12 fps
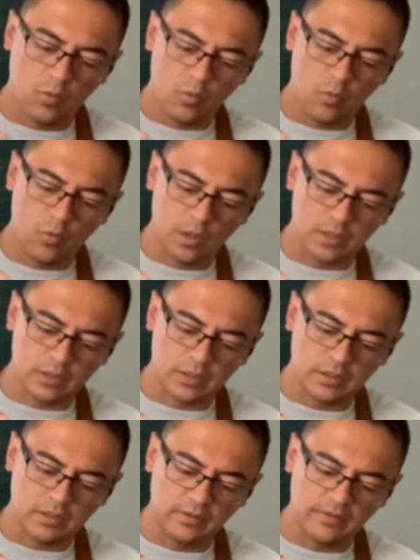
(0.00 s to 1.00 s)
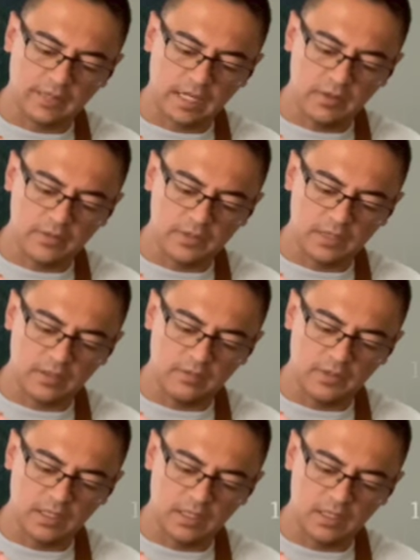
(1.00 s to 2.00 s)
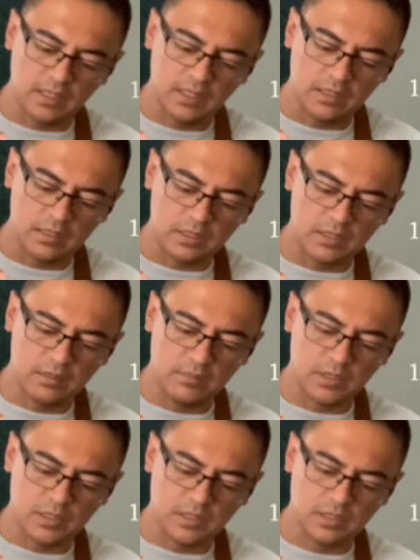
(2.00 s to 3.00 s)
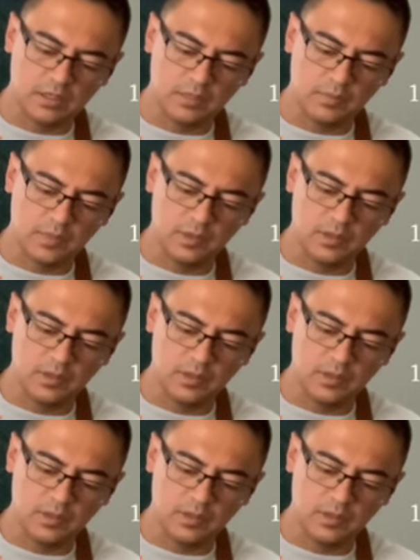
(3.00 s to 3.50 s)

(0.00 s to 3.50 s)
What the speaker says: 1/4 of an ounce of simple syrup.